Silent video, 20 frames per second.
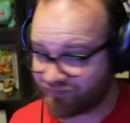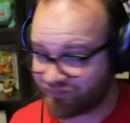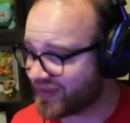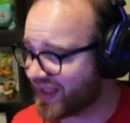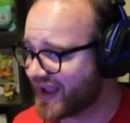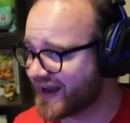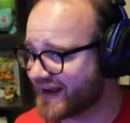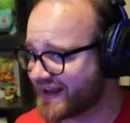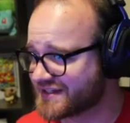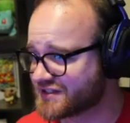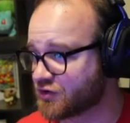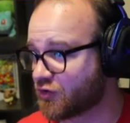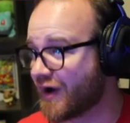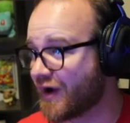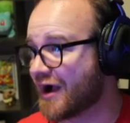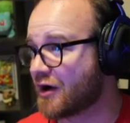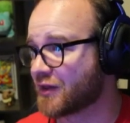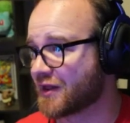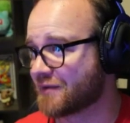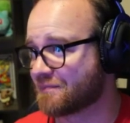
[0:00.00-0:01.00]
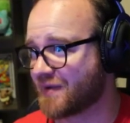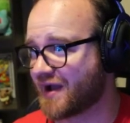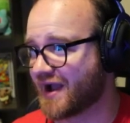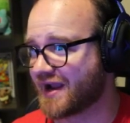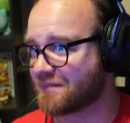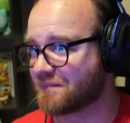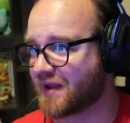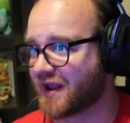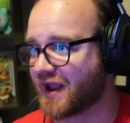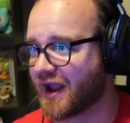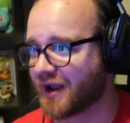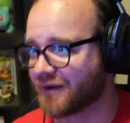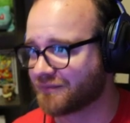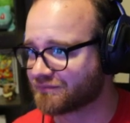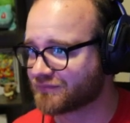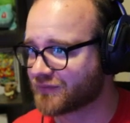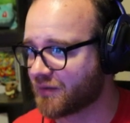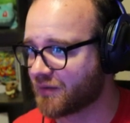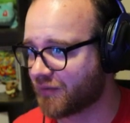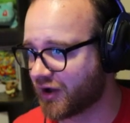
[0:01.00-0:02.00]
It is a Rowlet behind me
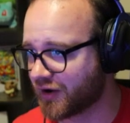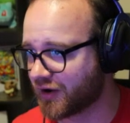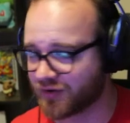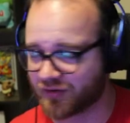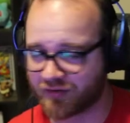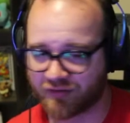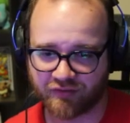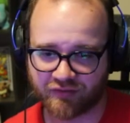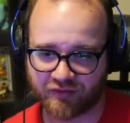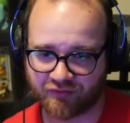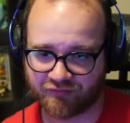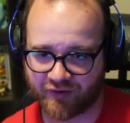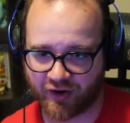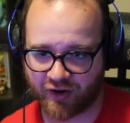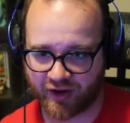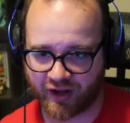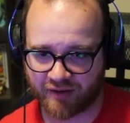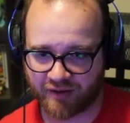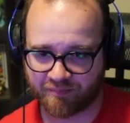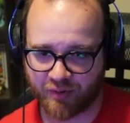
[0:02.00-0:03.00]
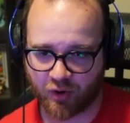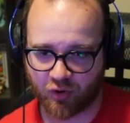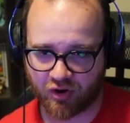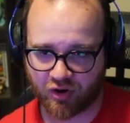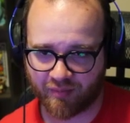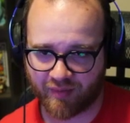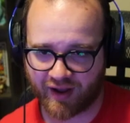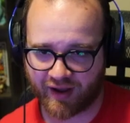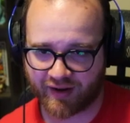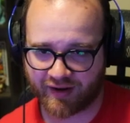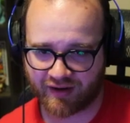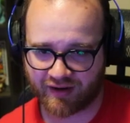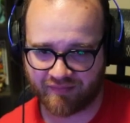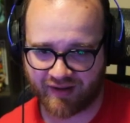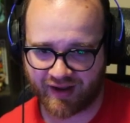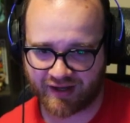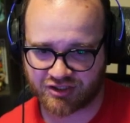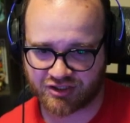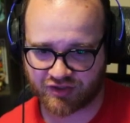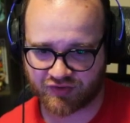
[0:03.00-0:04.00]
among the varying Pokemon and
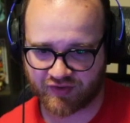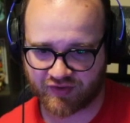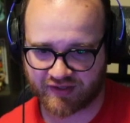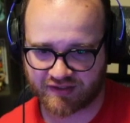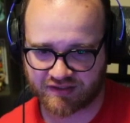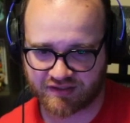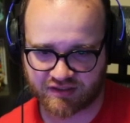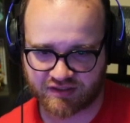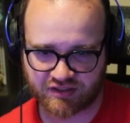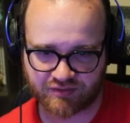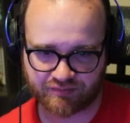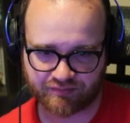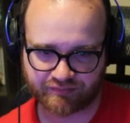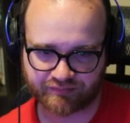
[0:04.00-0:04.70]
magic things.